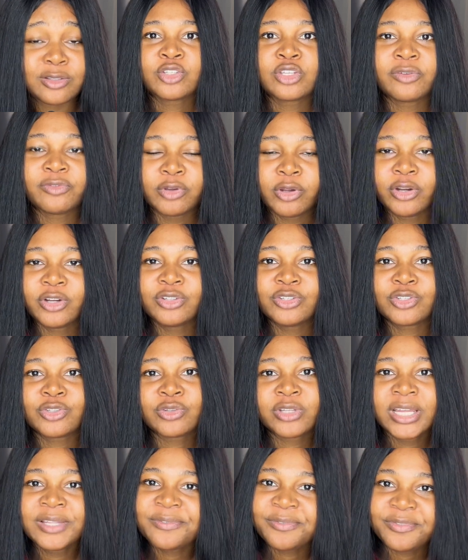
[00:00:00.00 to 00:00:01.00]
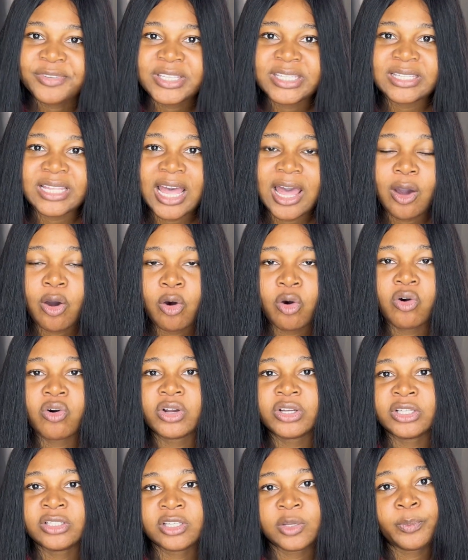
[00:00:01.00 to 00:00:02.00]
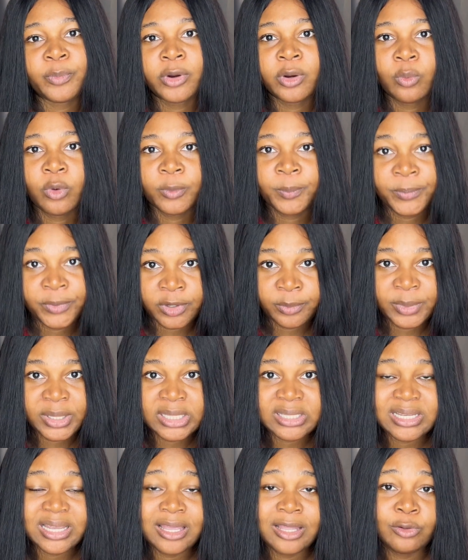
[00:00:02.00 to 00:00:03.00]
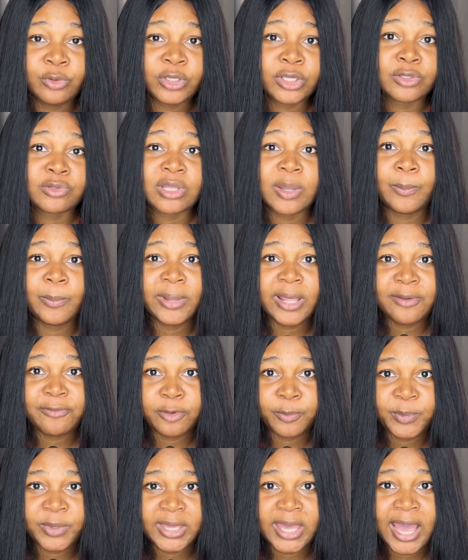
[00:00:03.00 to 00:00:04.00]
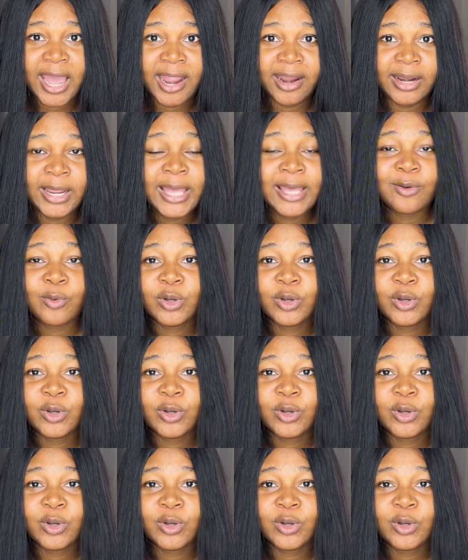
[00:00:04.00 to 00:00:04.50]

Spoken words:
So if you're in student visa or a temporary work permit and you're looking to apply for PR,